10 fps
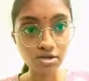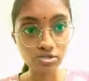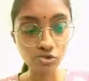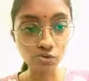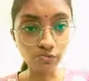
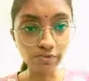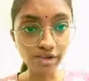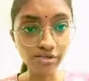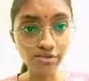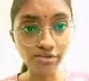So the
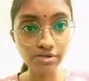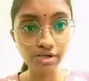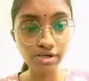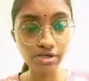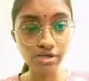weight
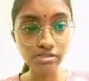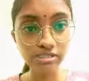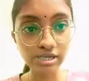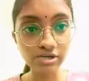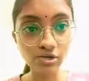
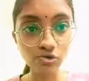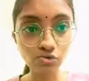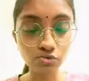Chinatown to